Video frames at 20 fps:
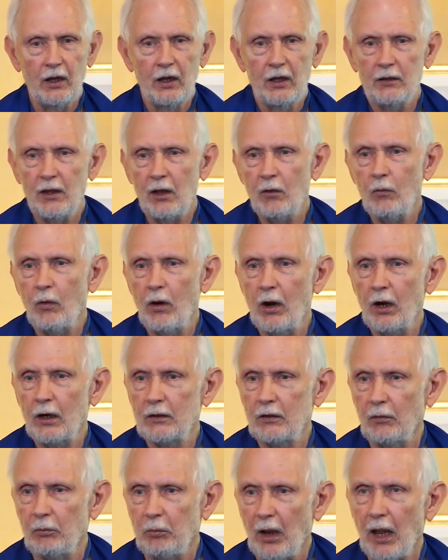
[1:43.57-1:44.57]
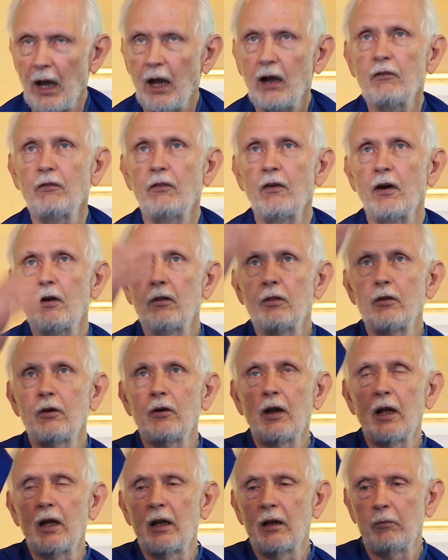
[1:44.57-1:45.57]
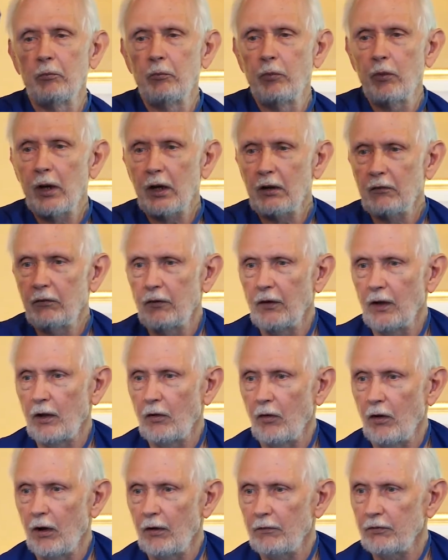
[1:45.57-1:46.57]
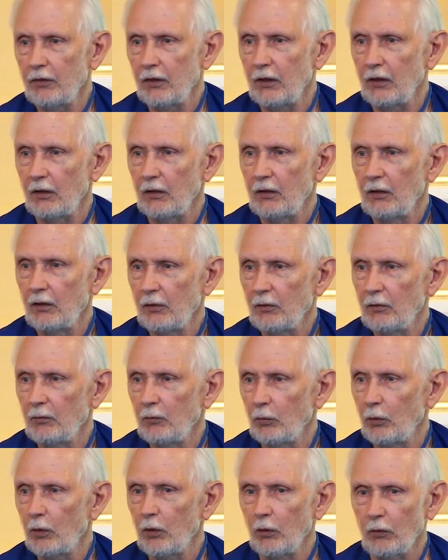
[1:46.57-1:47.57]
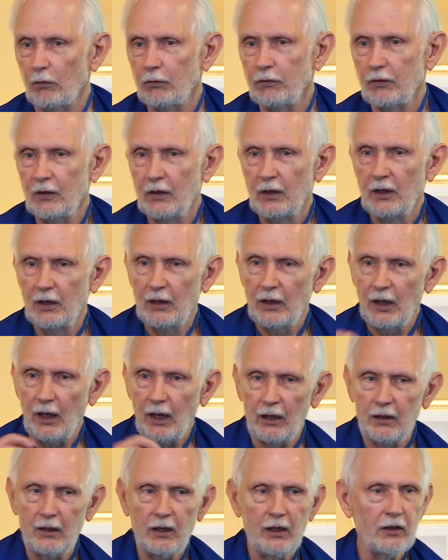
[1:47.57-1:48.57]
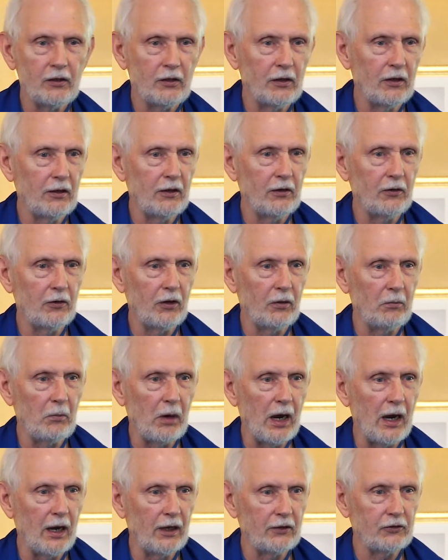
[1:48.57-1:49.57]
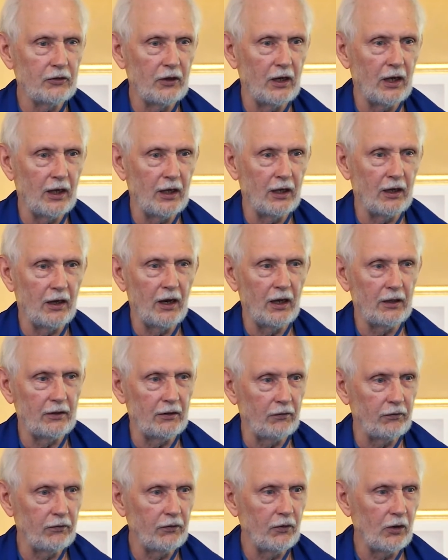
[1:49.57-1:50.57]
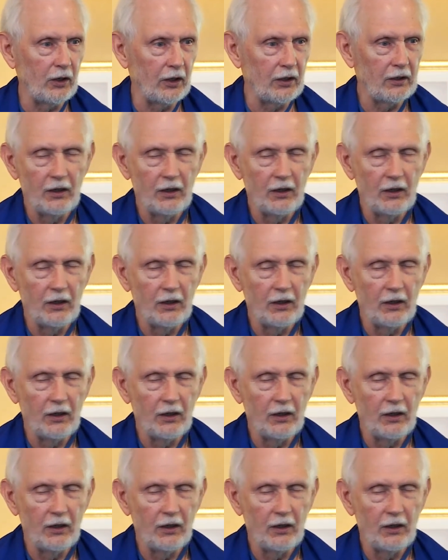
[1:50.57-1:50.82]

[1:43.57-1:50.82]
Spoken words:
They walked a block farther and a brick fell off the roof and hit Lahiri Mahasaya on the foot